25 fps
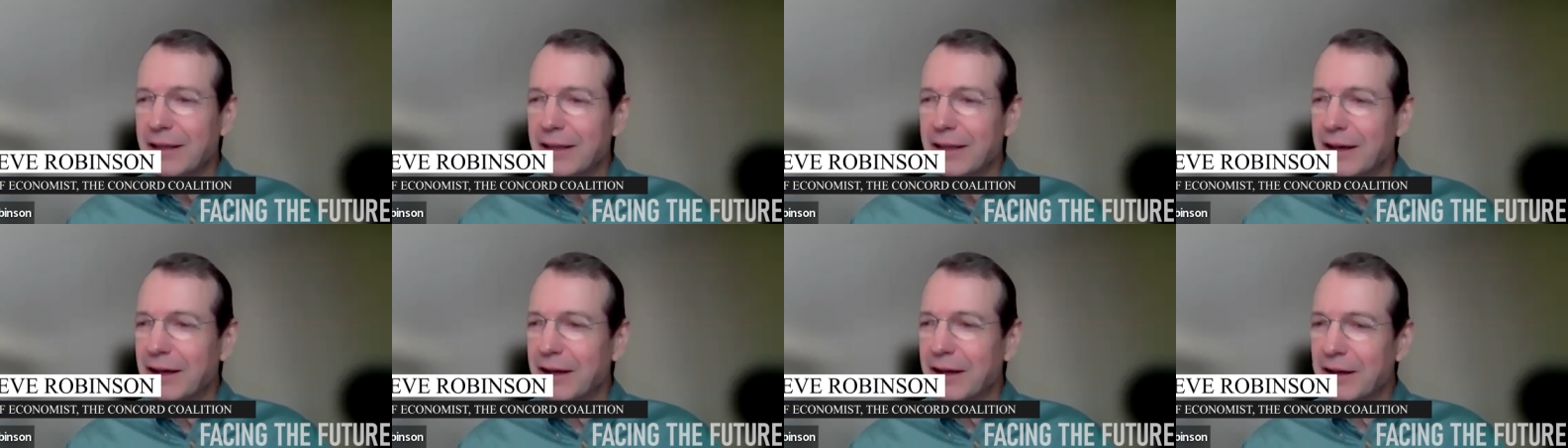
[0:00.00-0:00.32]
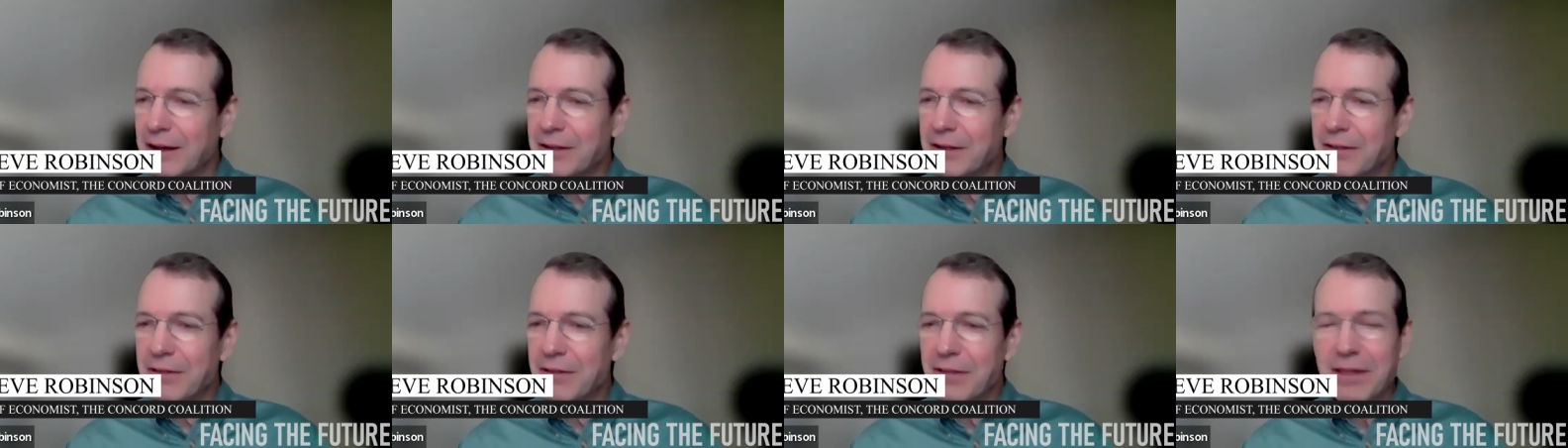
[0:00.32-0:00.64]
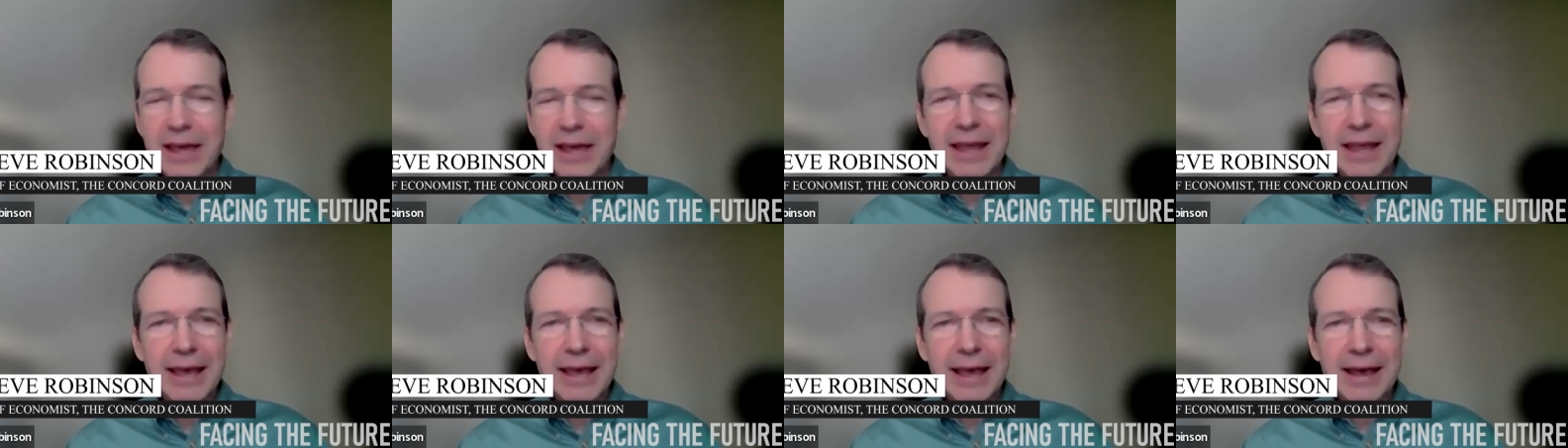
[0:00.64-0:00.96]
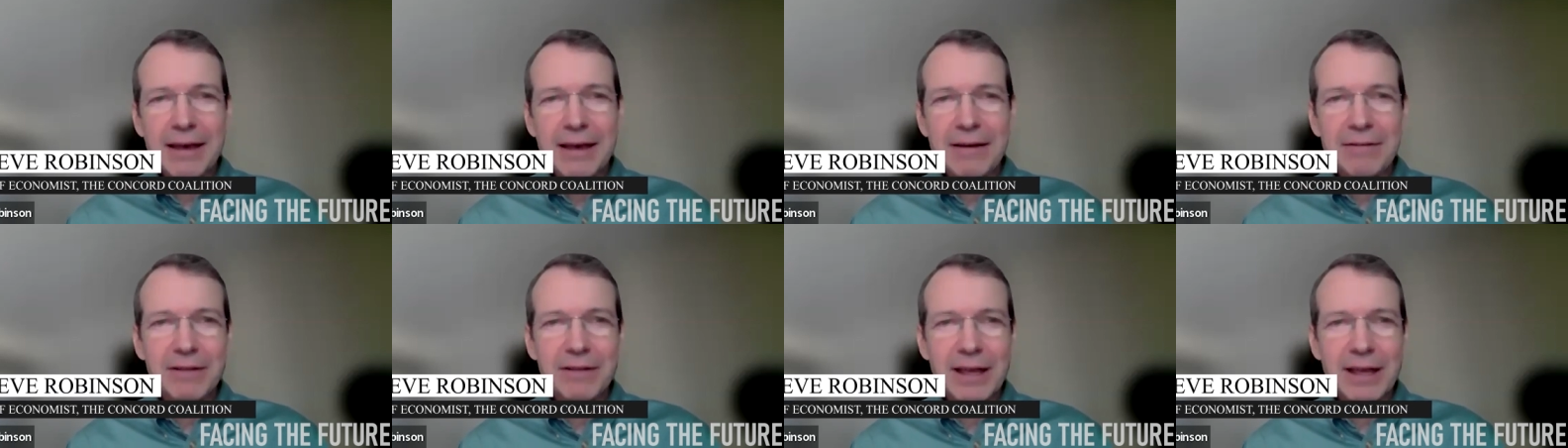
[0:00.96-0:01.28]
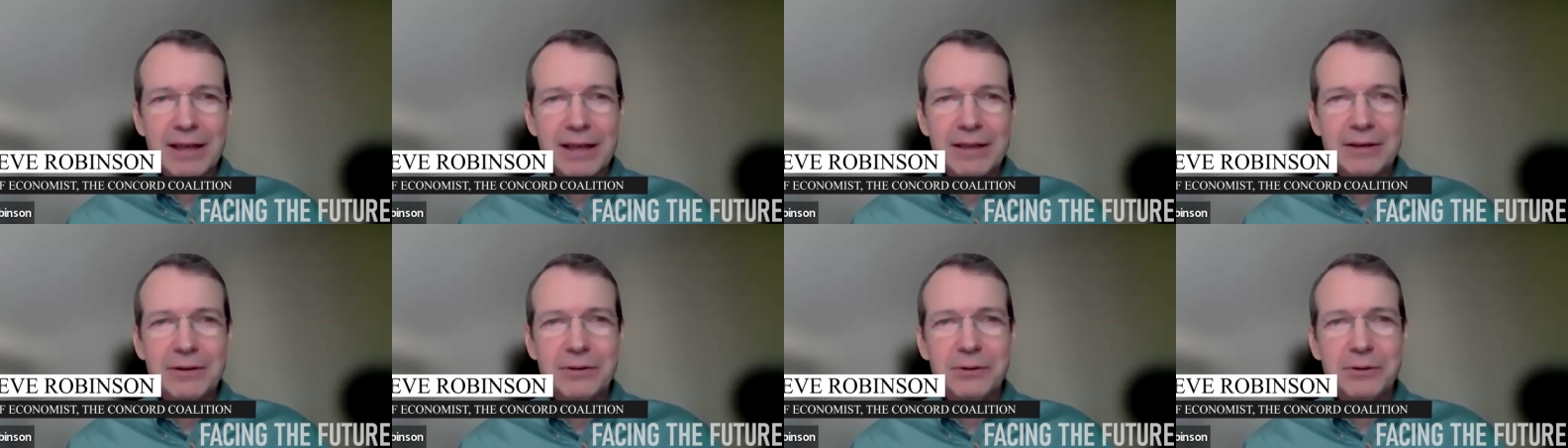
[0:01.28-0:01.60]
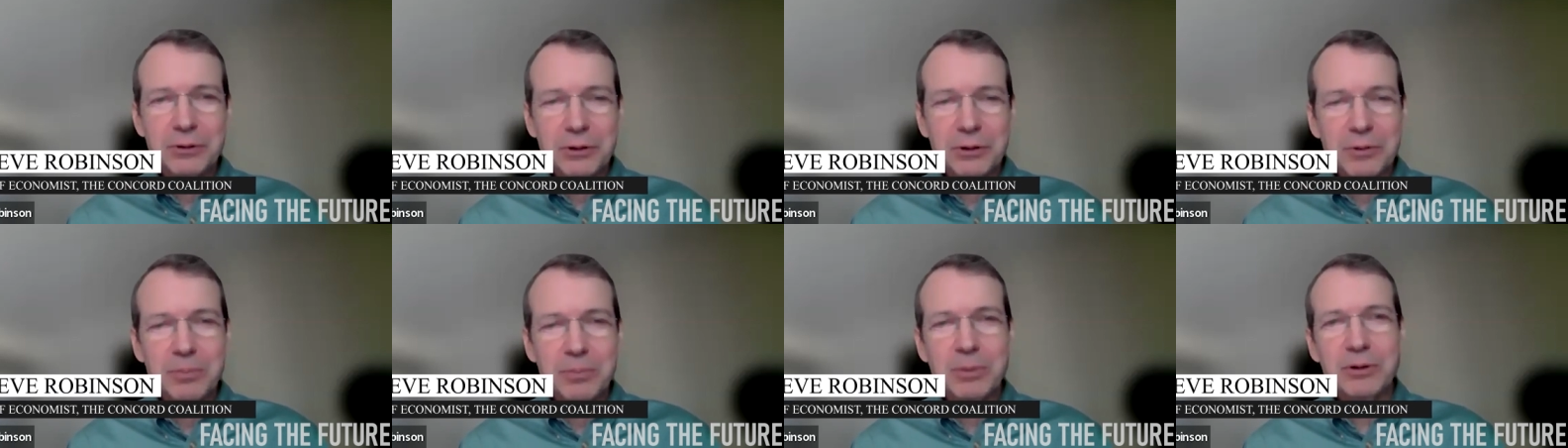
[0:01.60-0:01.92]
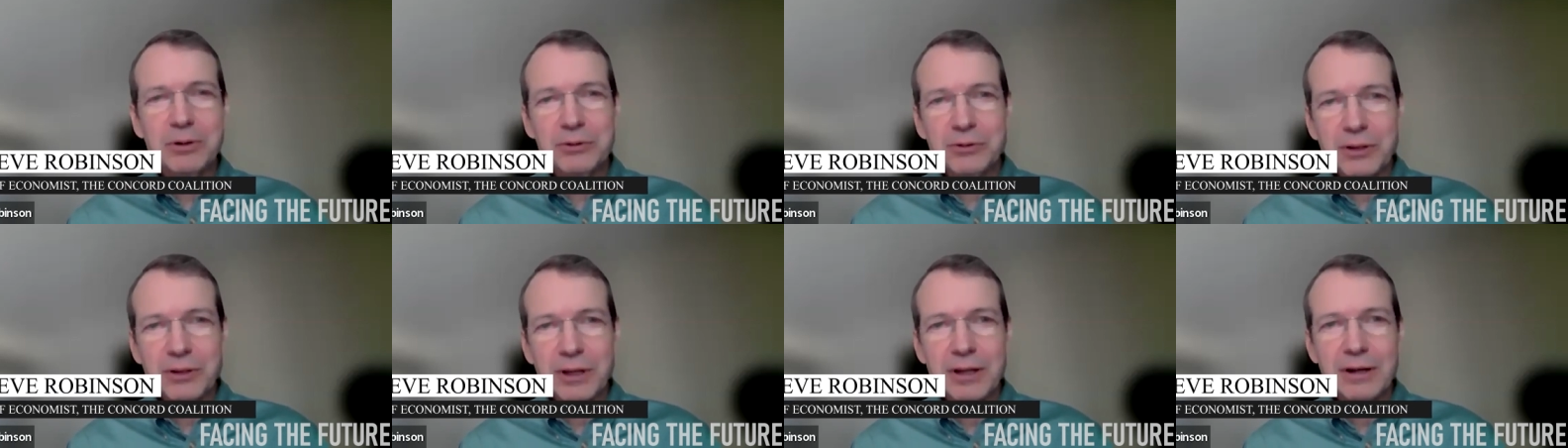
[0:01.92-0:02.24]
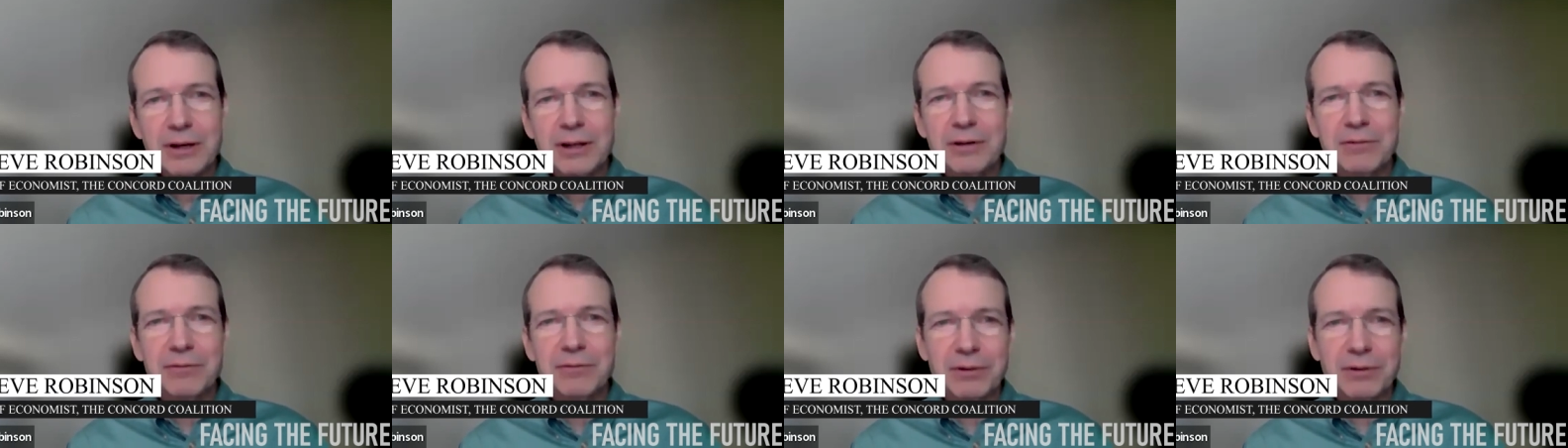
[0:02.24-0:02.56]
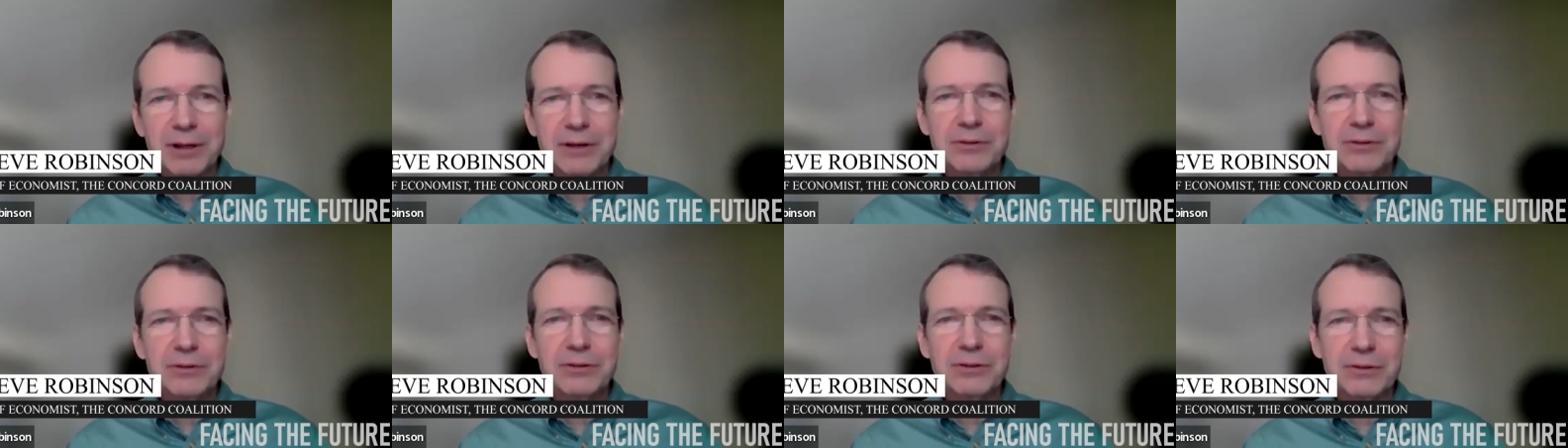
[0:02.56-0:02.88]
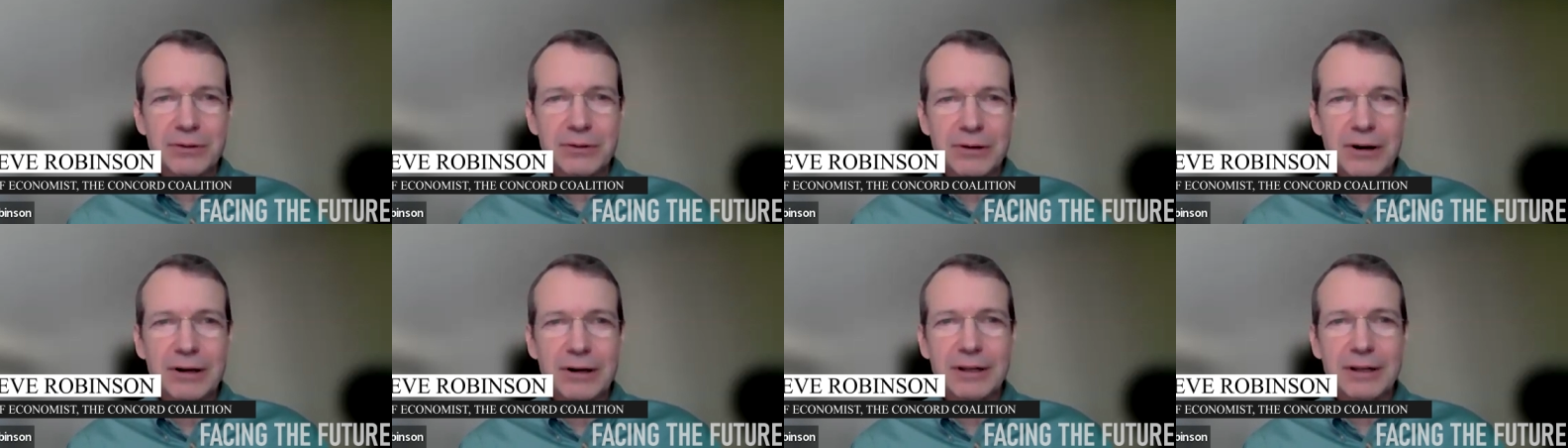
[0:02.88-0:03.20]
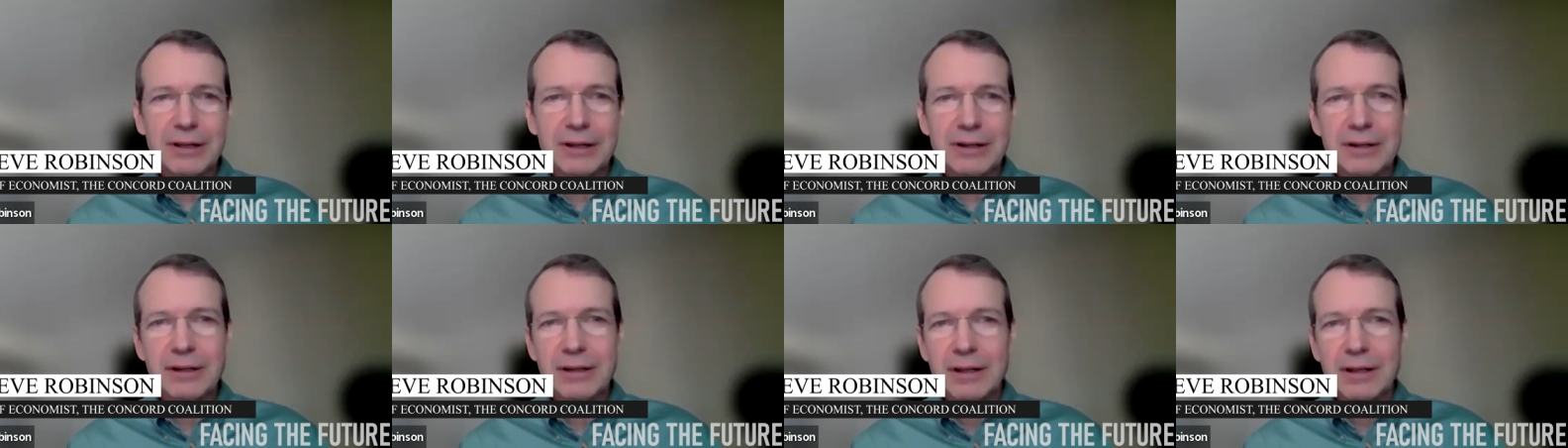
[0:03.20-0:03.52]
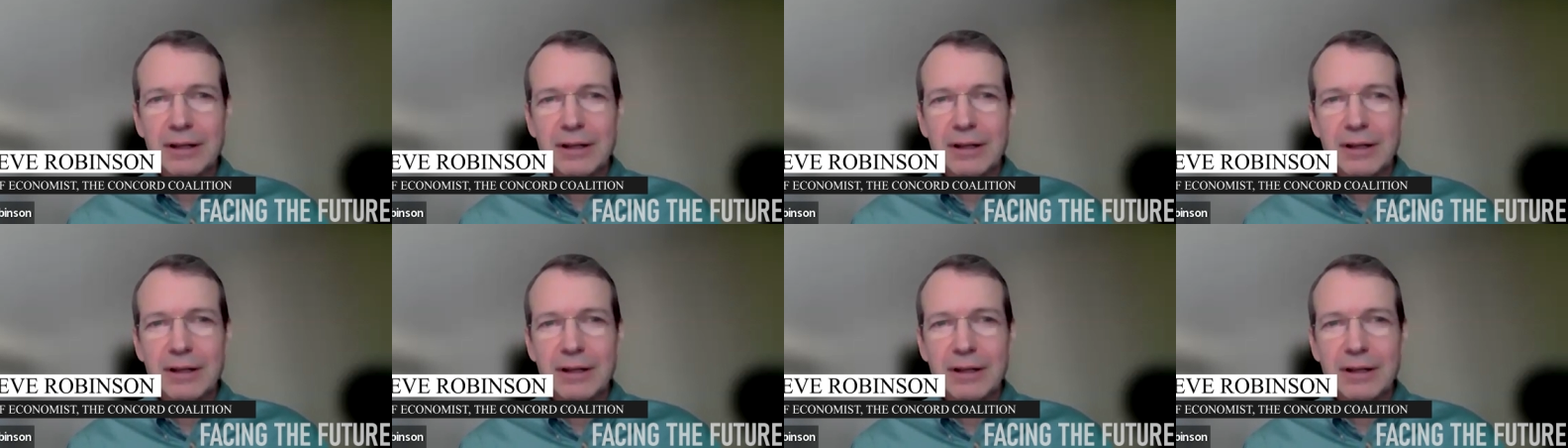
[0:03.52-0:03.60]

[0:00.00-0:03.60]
uh, they have a two percent inflation target.